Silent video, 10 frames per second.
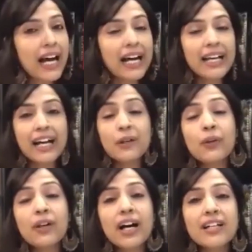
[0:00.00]
I
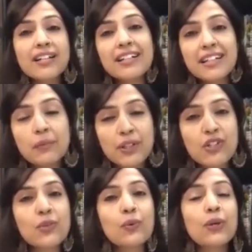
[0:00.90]
wholeheartedly
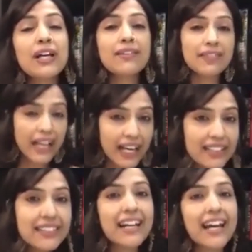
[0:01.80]
wish to
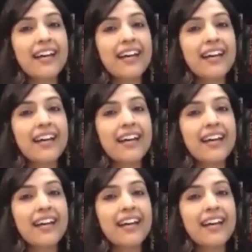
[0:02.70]
thank,